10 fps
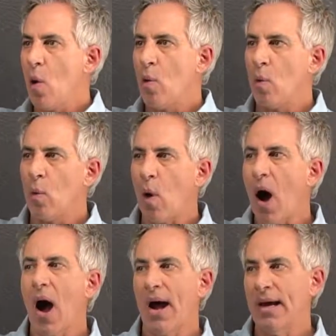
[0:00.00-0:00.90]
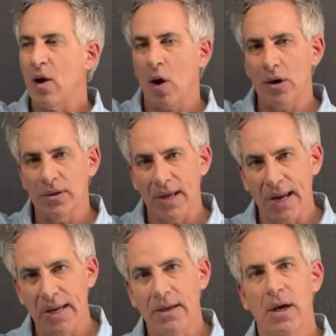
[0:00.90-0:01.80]
Why are
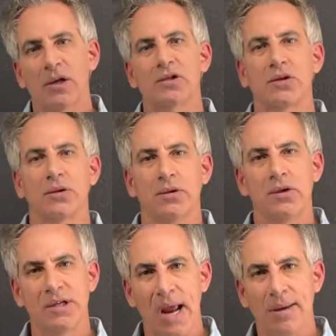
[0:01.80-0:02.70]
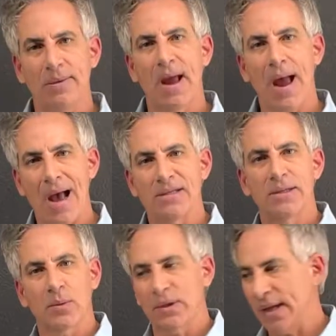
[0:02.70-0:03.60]
they a certain shape as
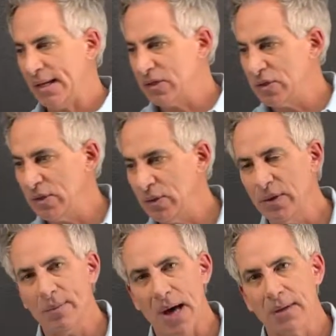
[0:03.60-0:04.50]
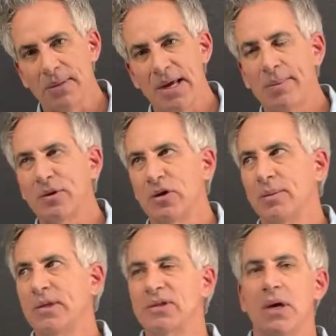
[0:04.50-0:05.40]
it relates to the bottom of the
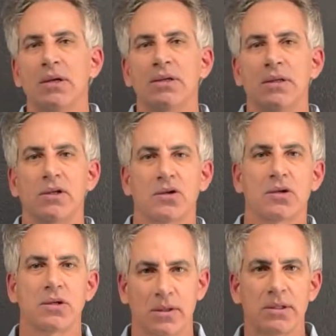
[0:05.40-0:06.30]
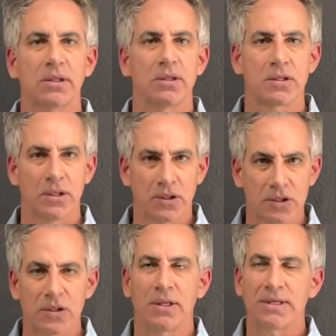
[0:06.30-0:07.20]
epidermis to
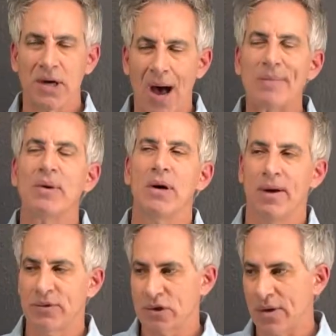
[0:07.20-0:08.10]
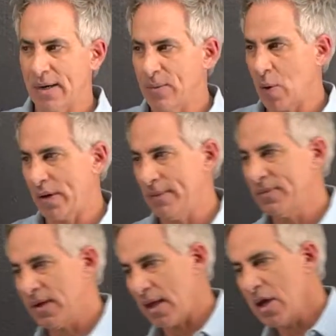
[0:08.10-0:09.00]
the top of the stratum corneum?
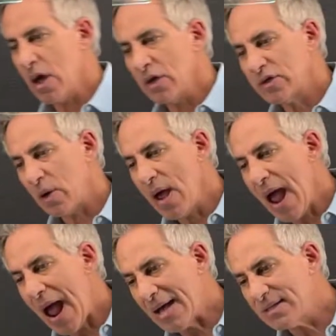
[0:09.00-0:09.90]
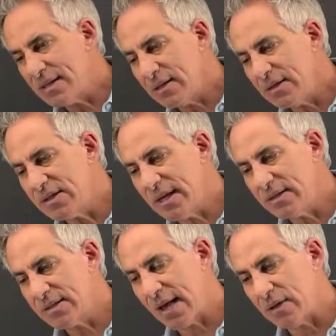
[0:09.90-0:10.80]
Okay, so as the
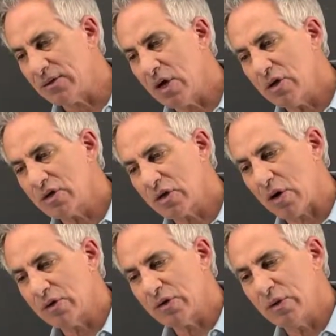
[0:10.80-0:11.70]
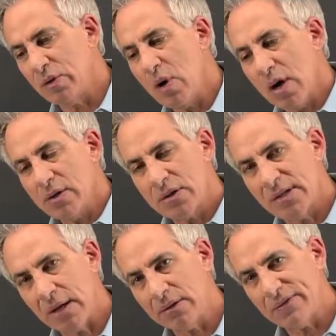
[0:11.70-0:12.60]
skin cells start to
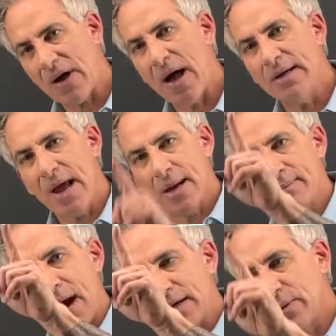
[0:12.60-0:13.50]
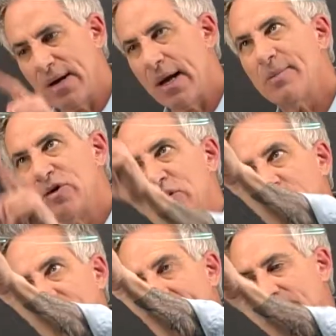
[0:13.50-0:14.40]
cell divide and migrate up to
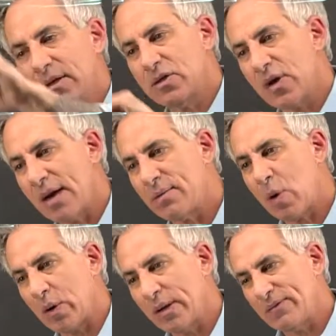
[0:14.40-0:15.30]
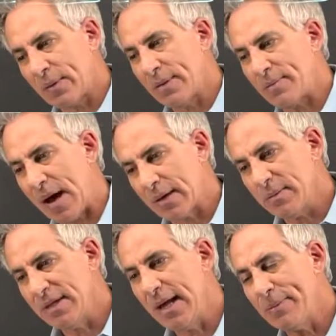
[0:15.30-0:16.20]
create the stratum corneum from the
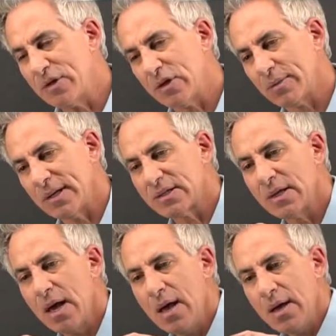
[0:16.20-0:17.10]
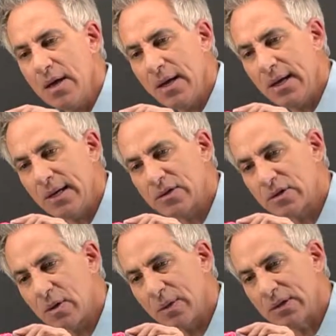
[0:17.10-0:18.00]
bottom of the epidermis, it's
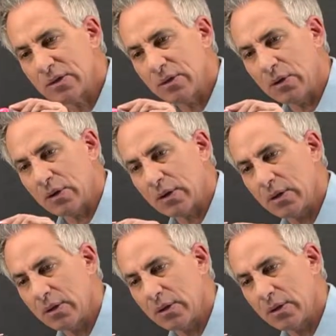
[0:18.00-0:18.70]
going to look